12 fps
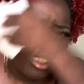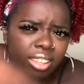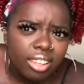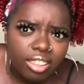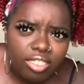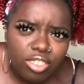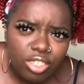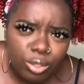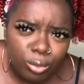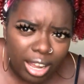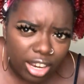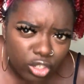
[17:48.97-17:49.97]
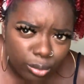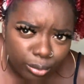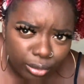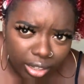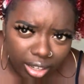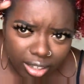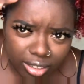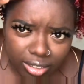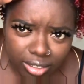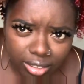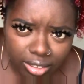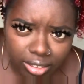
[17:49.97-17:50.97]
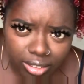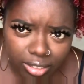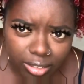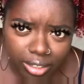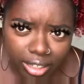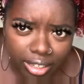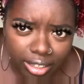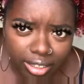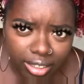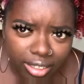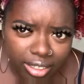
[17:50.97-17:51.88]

And this is washable, y'all, okay?